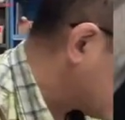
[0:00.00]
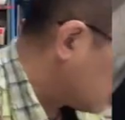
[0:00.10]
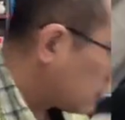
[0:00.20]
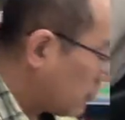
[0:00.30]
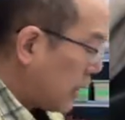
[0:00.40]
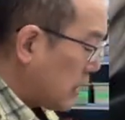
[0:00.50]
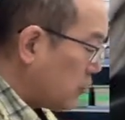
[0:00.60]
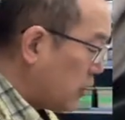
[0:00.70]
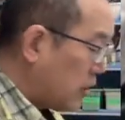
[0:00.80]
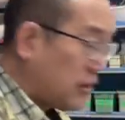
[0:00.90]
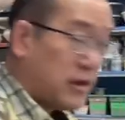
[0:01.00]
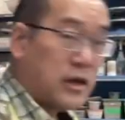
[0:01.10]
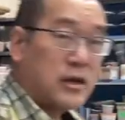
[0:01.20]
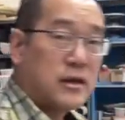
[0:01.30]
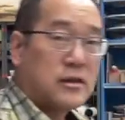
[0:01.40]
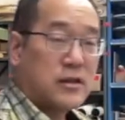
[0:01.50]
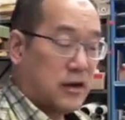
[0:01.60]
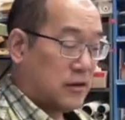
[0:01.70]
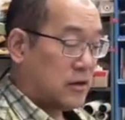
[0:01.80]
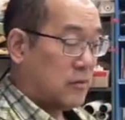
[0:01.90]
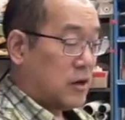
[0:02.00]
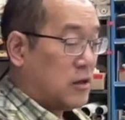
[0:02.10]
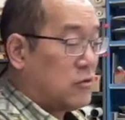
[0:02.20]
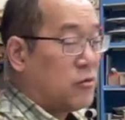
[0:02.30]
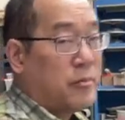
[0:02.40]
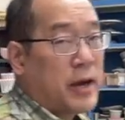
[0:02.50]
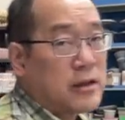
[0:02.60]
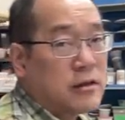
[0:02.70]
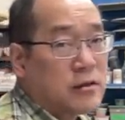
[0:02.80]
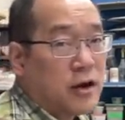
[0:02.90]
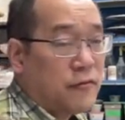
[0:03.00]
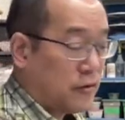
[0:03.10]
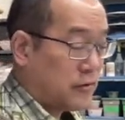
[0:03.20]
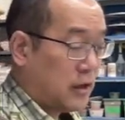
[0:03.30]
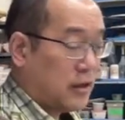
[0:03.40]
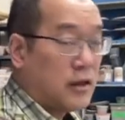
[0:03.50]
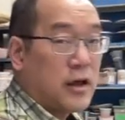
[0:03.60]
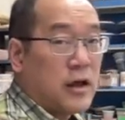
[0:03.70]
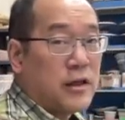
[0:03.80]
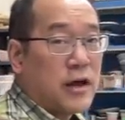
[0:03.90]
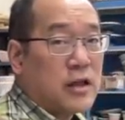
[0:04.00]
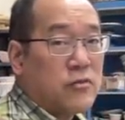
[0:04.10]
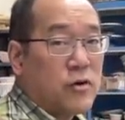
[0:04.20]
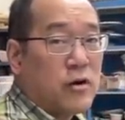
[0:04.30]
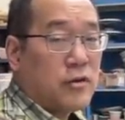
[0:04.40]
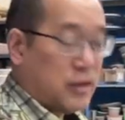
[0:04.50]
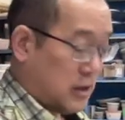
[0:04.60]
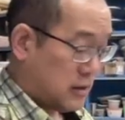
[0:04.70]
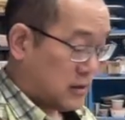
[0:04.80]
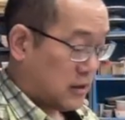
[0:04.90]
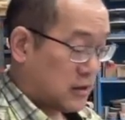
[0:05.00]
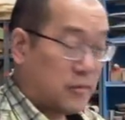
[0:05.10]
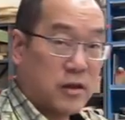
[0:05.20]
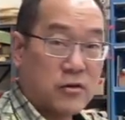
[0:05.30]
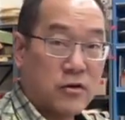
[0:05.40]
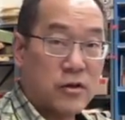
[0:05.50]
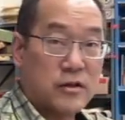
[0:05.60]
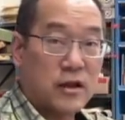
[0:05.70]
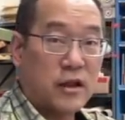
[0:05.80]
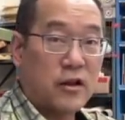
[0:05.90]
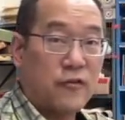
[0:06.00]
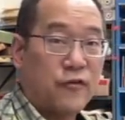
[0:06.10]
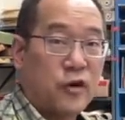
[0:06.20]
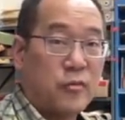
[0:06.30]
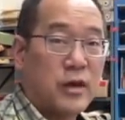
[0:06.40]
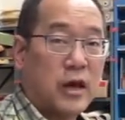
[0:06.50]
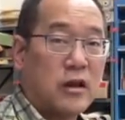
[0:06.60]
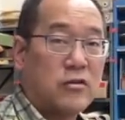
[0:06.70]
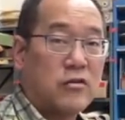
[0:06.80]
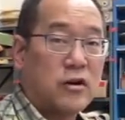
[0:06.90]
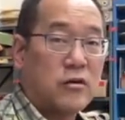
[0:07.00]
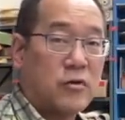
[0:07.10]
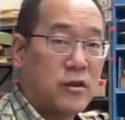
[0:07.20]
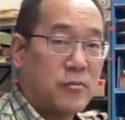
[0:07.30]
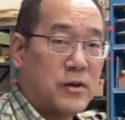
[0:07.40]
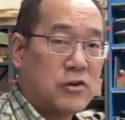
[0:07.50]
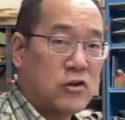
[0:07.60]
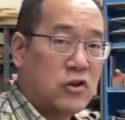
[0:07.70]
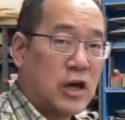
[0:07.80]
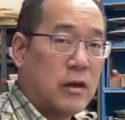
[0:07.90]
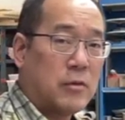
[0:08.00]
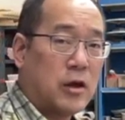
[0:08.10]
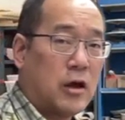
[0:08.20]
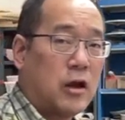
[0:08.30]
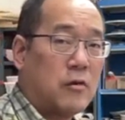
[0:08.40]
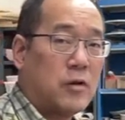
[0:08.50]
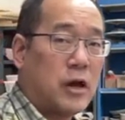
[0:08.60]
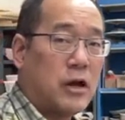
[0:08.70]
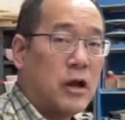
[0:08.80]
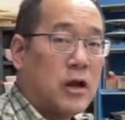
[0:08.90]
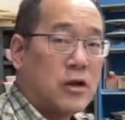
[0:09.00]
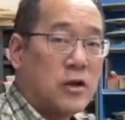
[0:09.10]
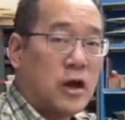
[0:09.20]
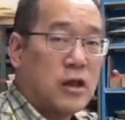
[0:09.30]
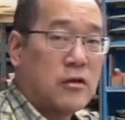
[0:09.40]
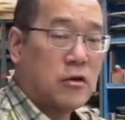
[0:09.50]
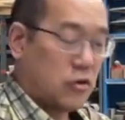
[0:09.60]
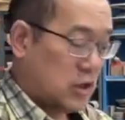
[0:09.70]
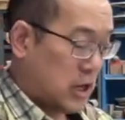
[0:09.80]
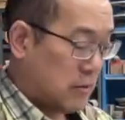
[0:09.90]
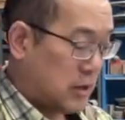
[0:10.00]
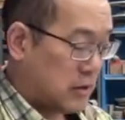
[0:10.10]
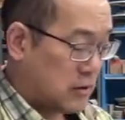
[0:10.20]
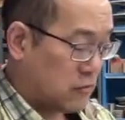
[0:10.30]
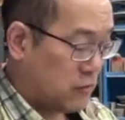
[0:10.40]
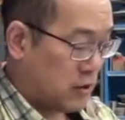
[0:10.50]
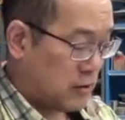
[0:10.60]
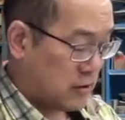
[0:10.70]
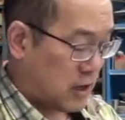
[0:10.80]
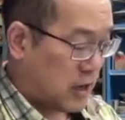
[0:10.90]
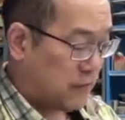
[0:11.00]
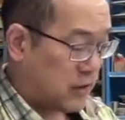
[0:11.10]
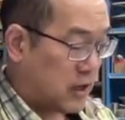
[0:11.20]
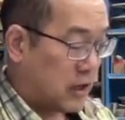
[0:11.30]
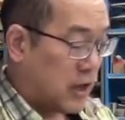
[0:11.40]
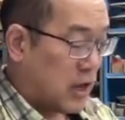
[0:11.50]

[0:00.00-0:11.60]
So that's where these things come in. So we'll back this off for a second. That's where these things come in. So it's a little film canister with a piece of chamois on it, right? And so a chamois is this really soft thing.